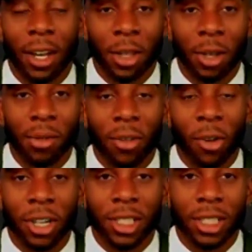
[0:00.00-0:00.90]
I either go
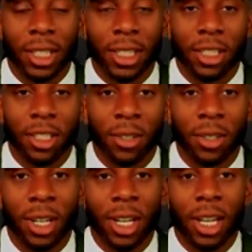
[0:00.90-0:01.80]
four or six.
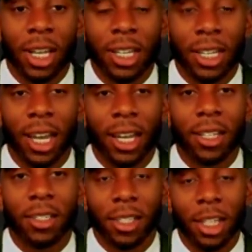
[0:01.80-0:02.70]
So he's like,
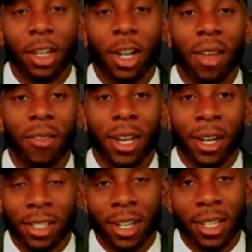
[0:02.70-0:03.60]
you'll love it
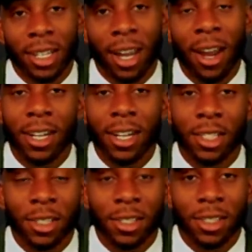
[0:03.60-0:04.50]
here. So I was like, all right.
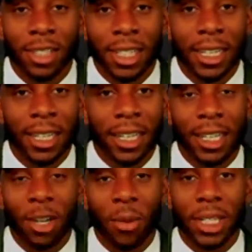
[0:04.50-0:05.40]
So
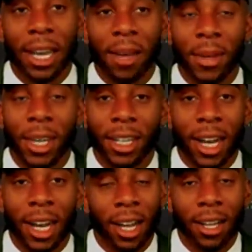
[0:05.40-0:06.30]
you know, once I got picked,
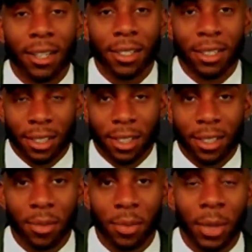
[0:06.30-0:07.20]
now I'm
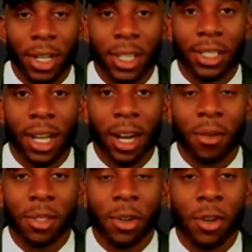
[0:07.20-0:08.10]
pretty excited about
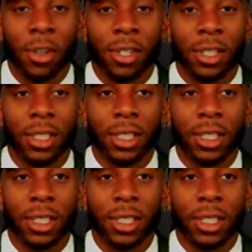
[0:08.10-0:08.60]
what's going on.